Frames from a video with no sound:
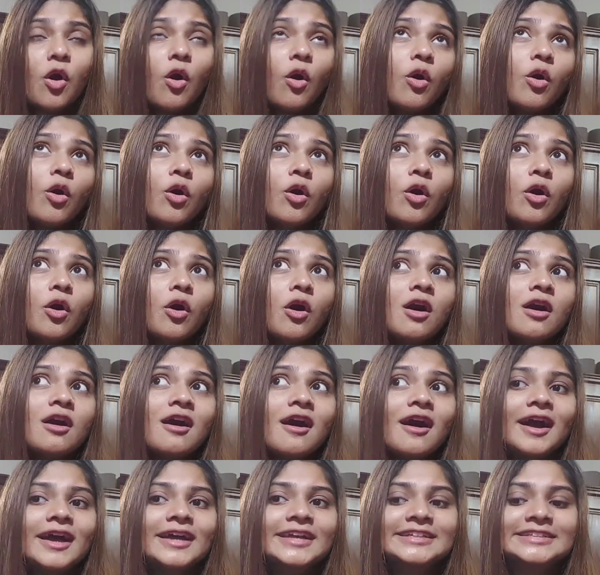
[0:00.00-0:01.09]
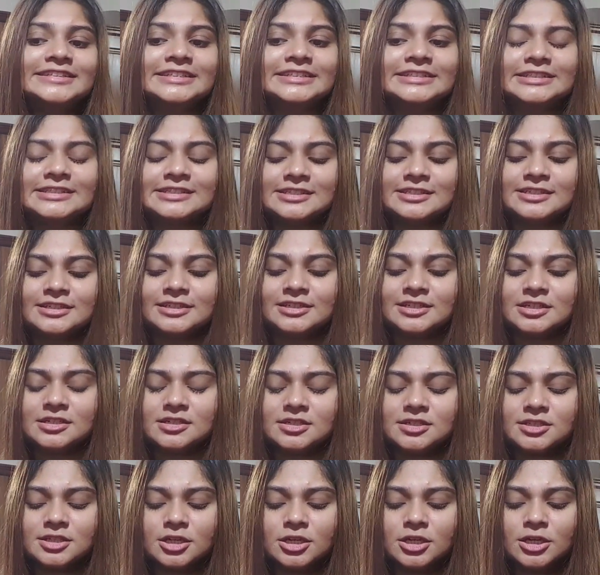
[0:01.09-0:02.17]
or I didn't